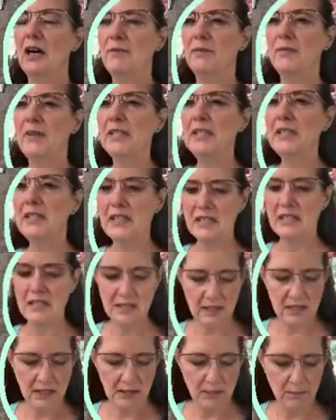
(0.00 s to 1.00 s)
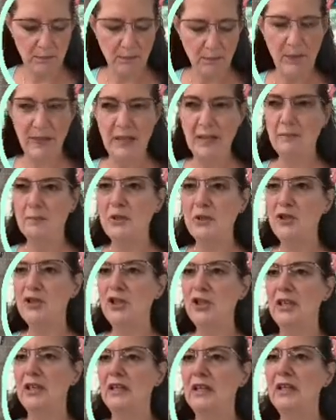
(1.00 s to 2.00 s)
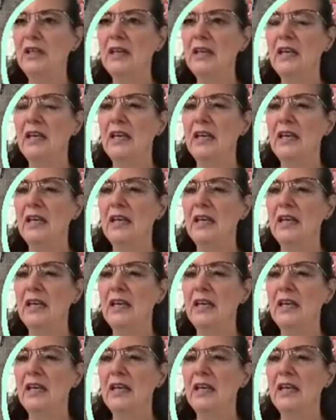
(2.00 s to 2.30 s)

This is the big machine.